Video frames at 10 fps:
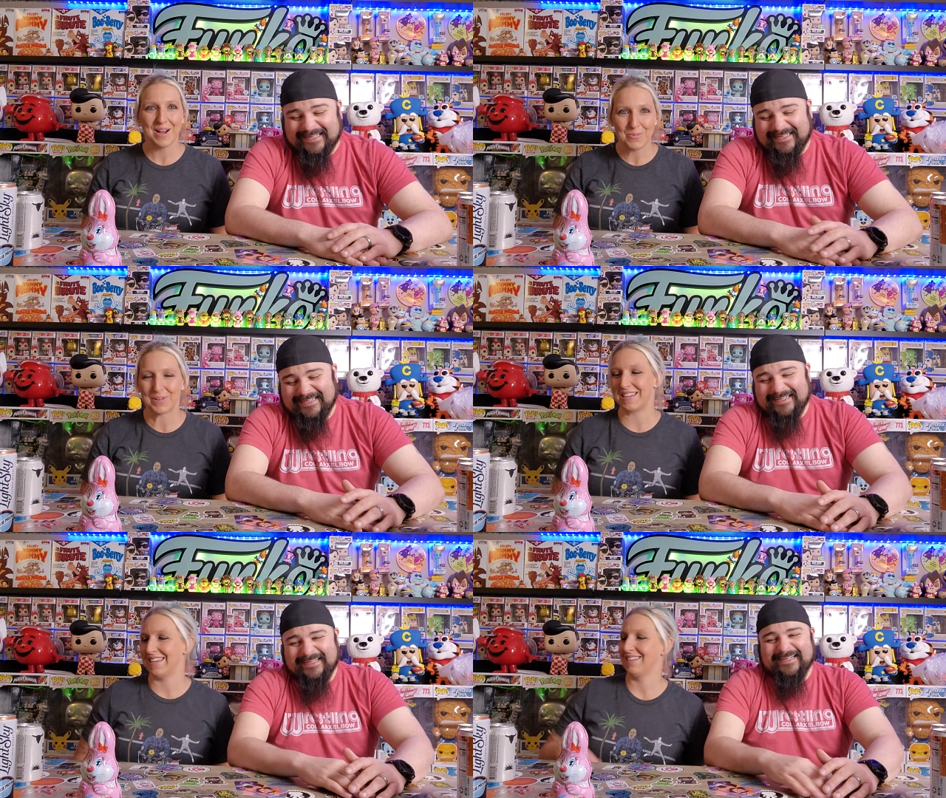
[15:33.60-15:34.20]

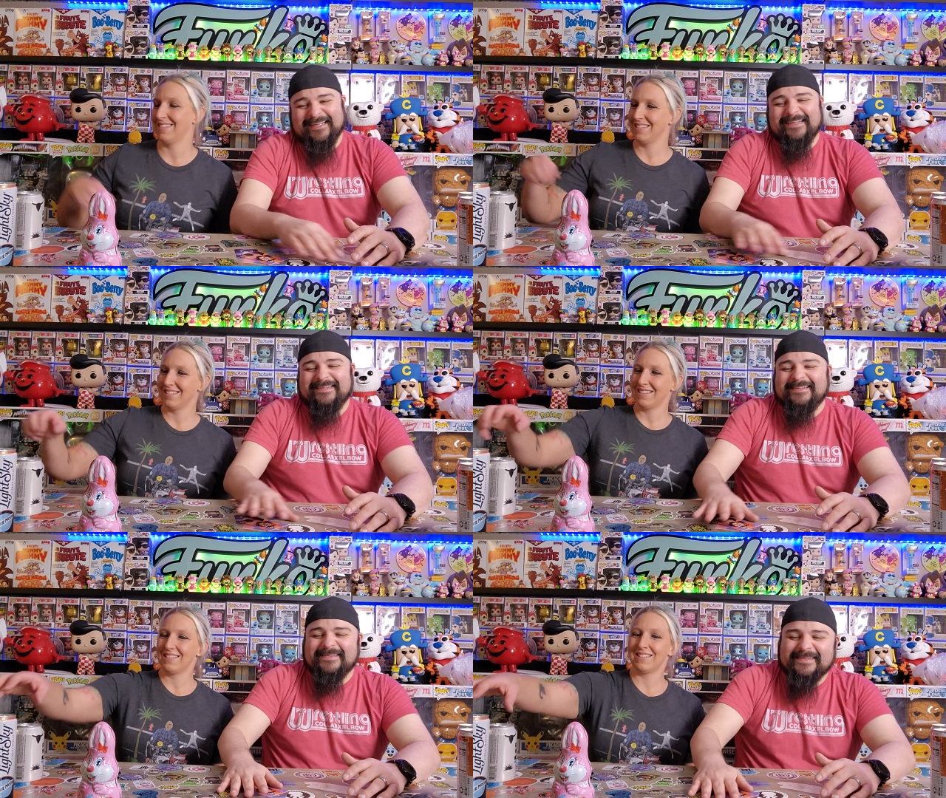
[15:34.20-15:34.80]
Speaker 1: opened it.
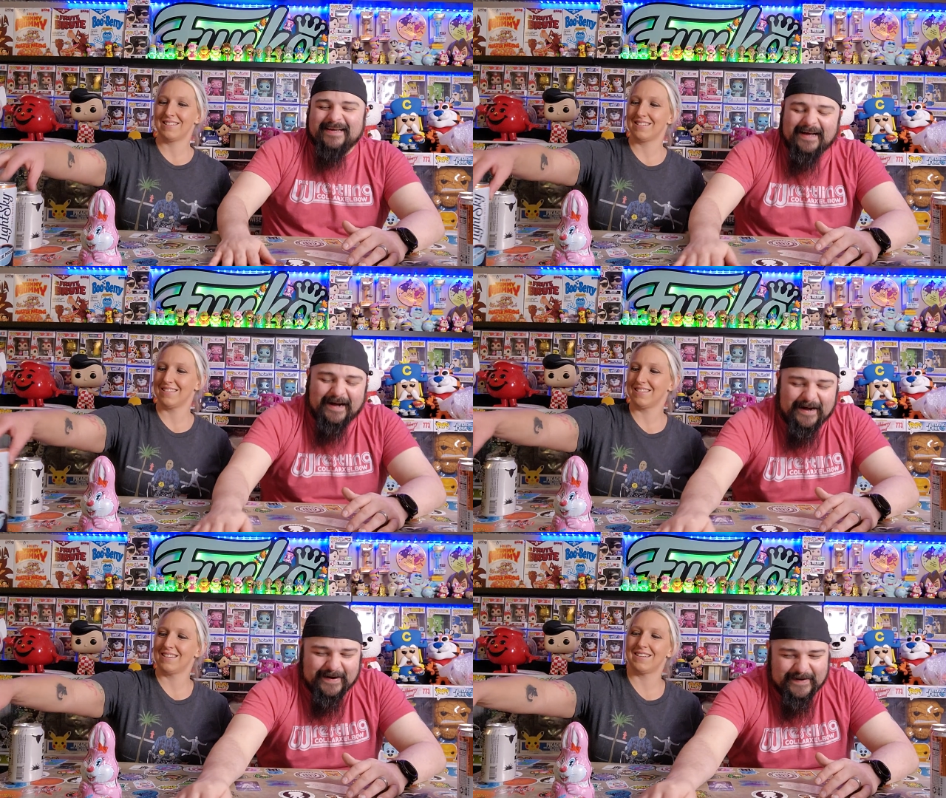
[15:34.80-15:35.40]

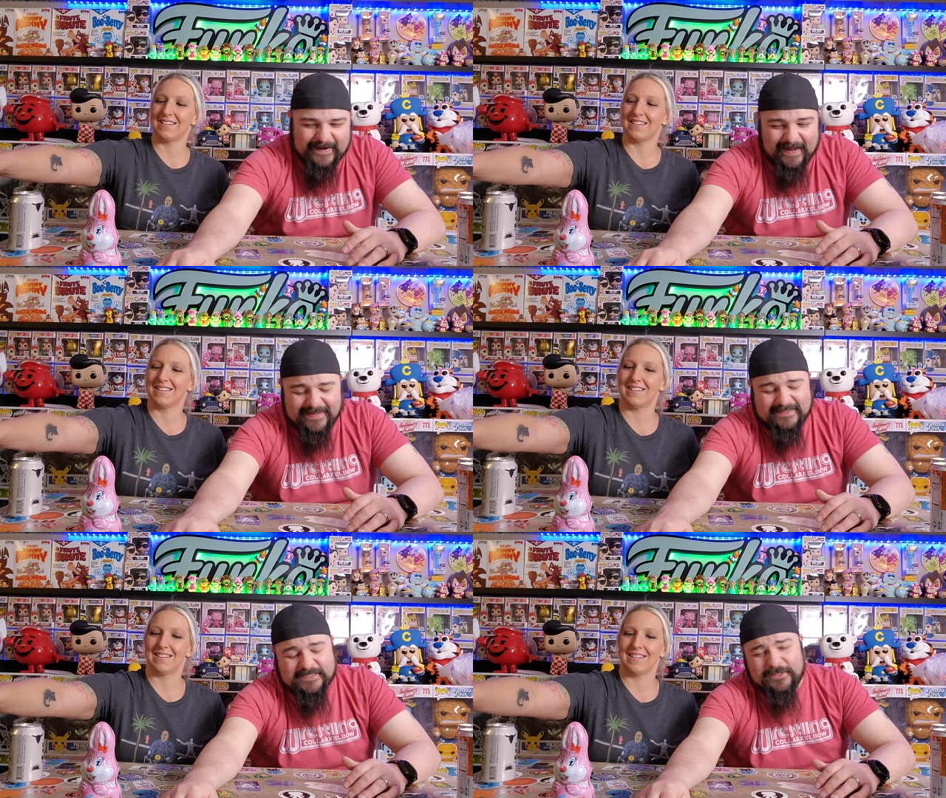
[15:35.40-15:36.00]
Speaker 2: All
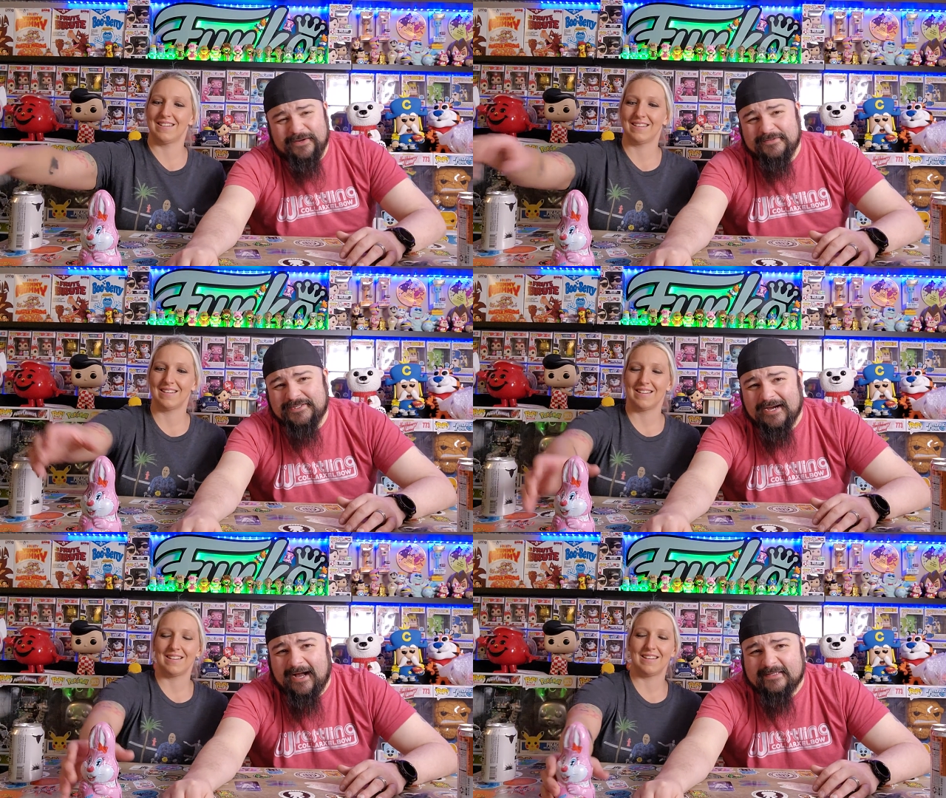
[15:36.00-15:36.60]
right. Still no
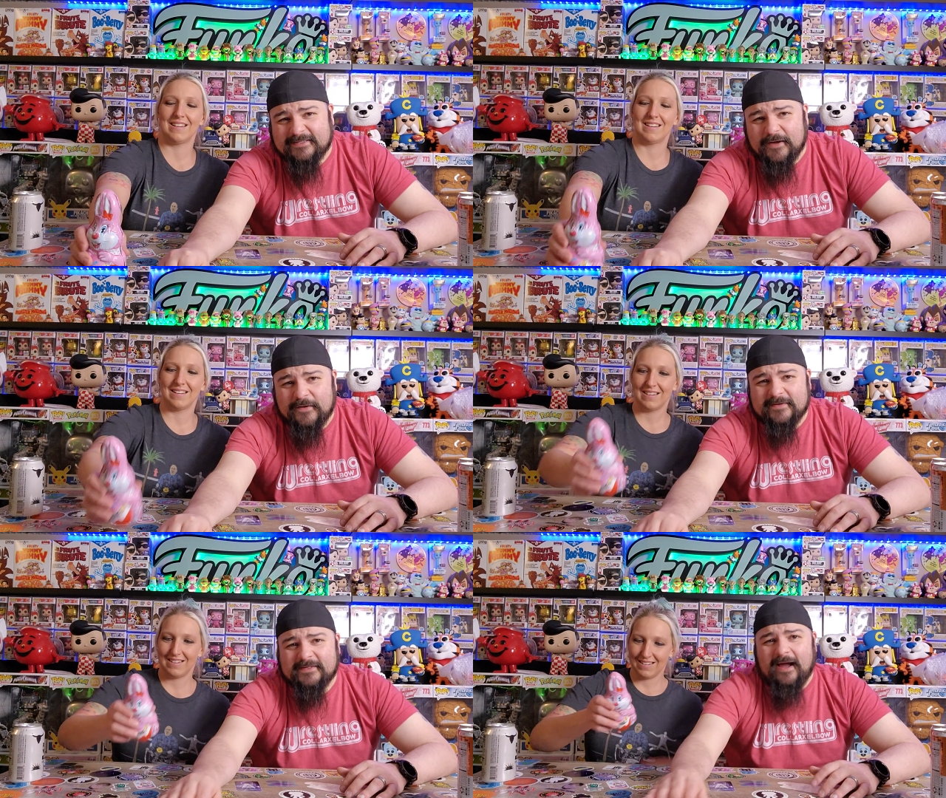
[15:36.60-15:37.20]
shots
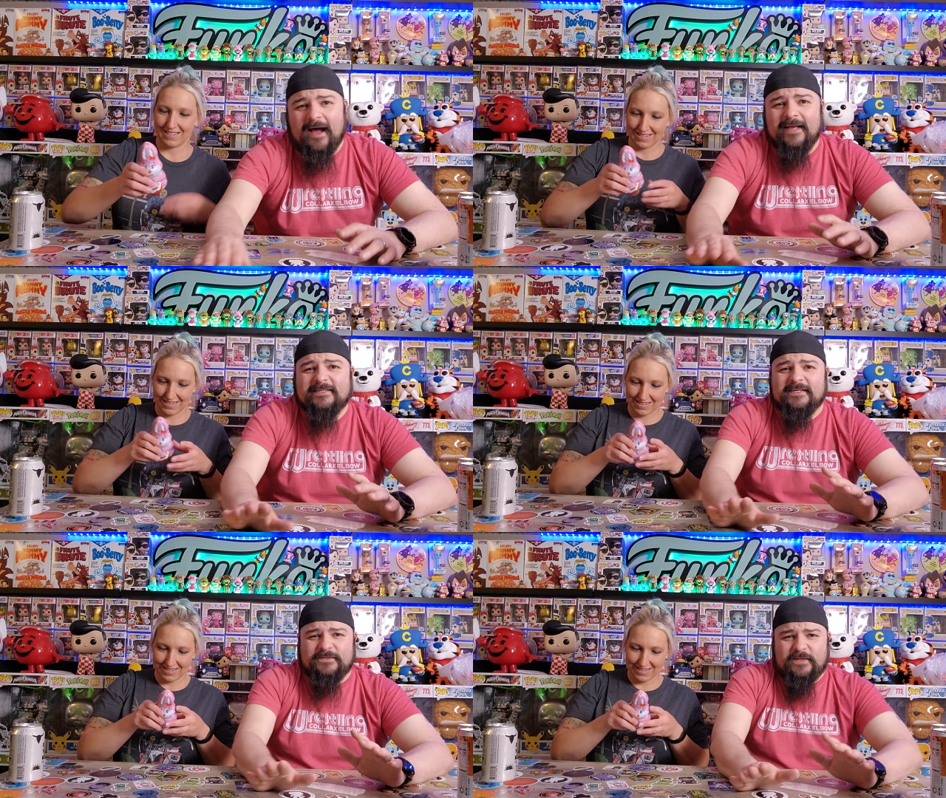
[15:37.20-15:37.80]
though,
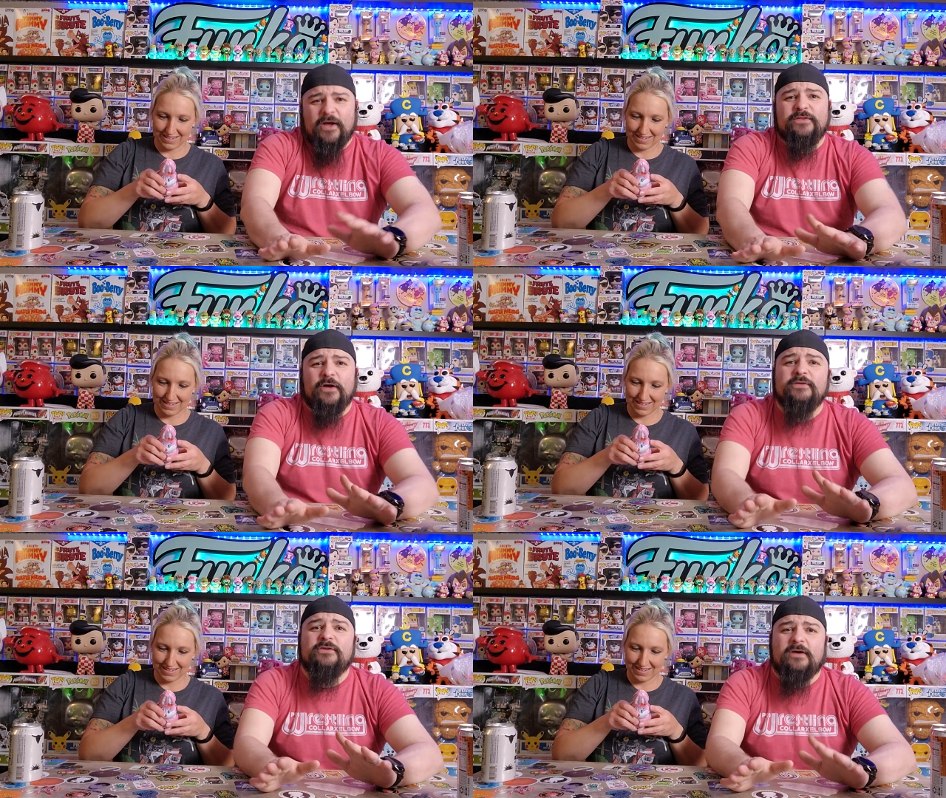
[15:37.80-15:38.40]
guys, because th
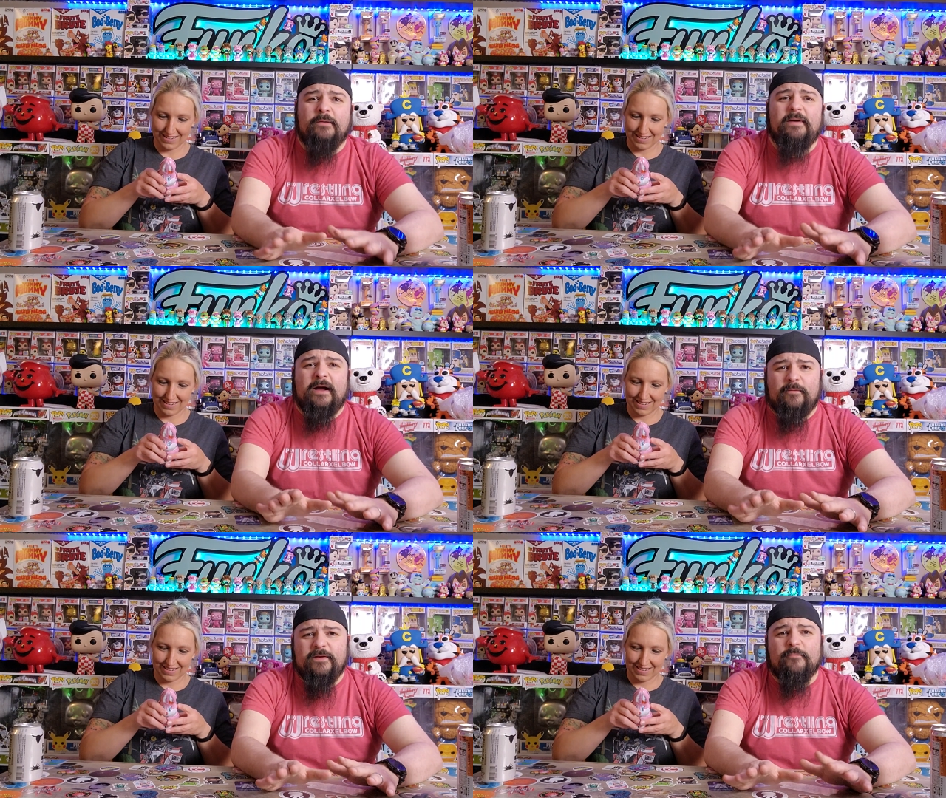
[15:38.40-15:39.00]
those will come
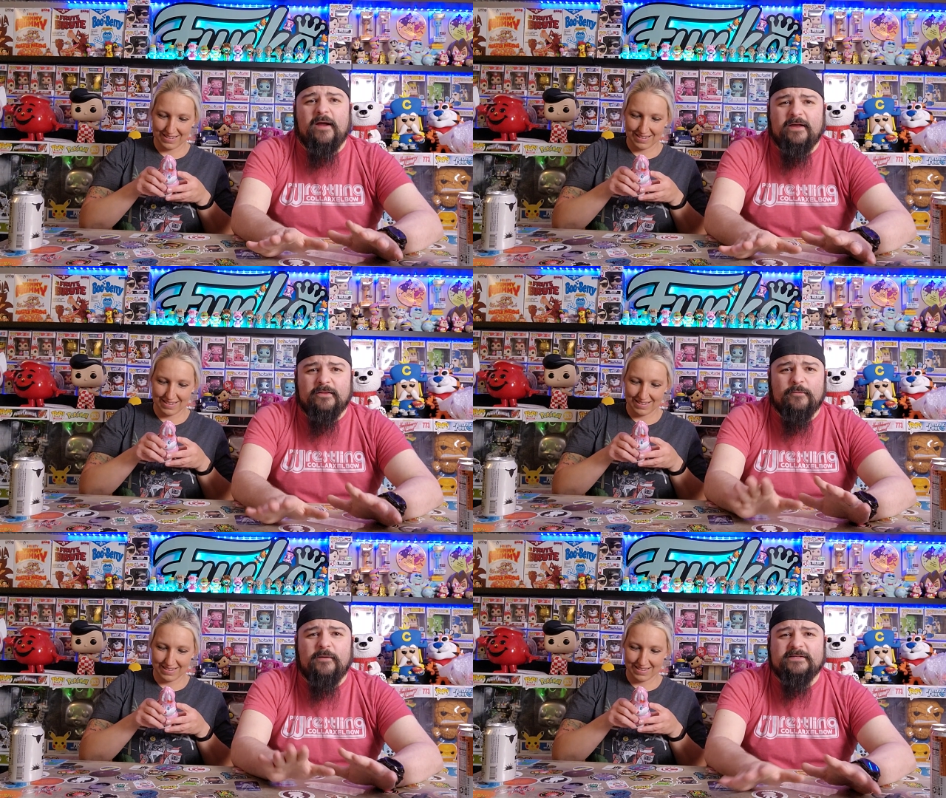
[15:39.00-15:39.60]
back when the
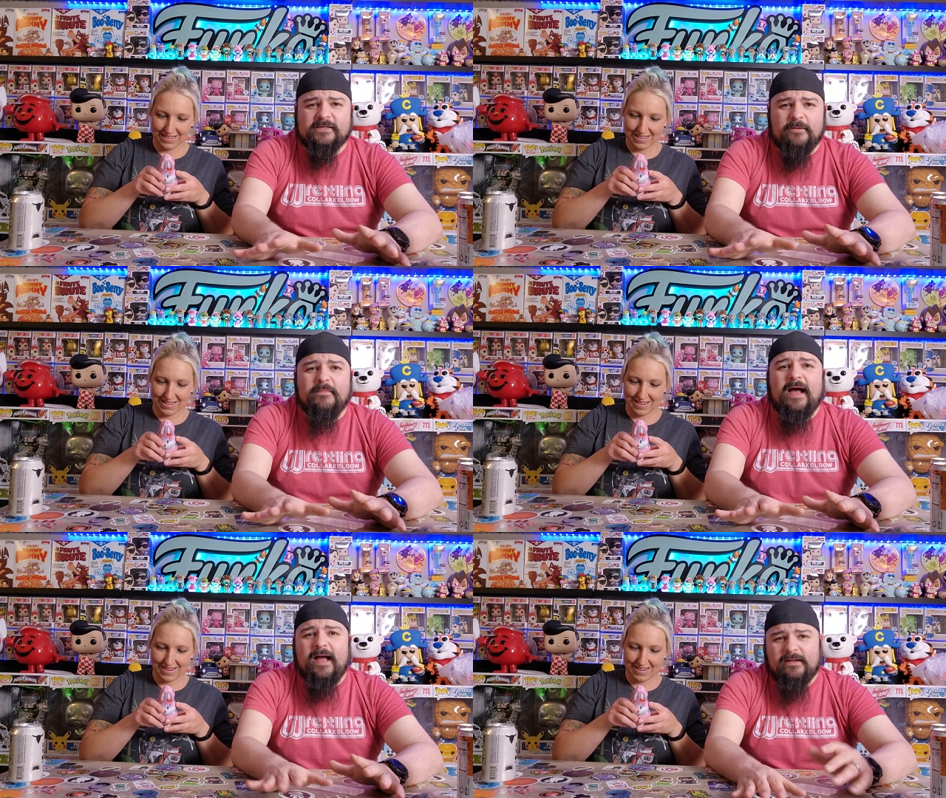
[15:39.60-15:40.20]
regular ones come
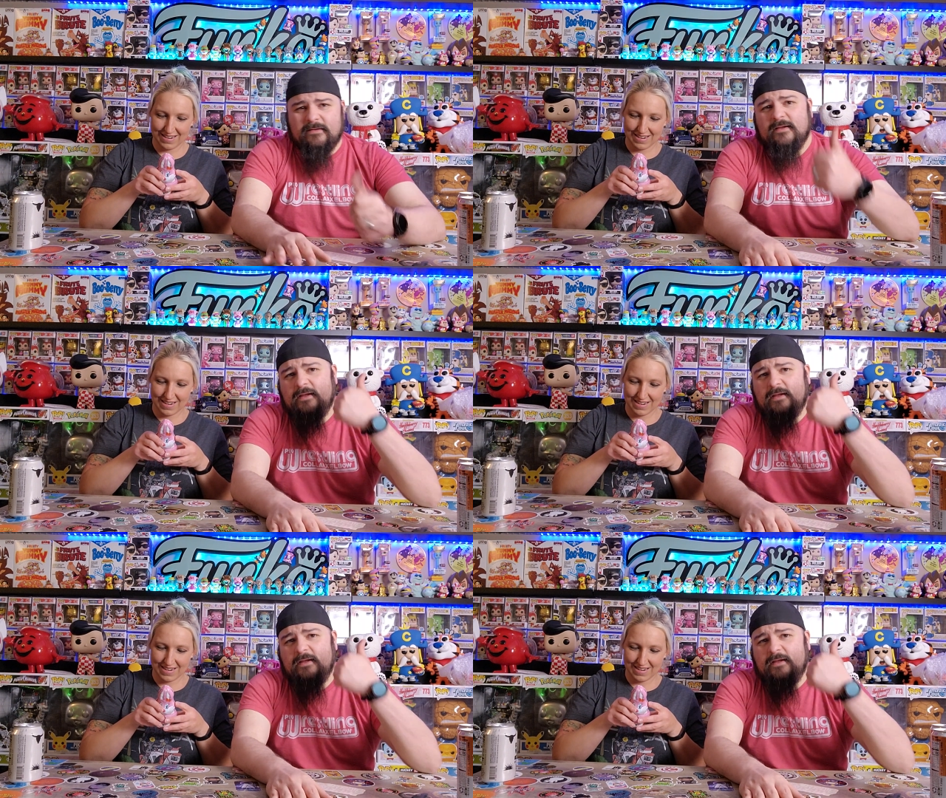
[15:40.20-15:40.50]
back.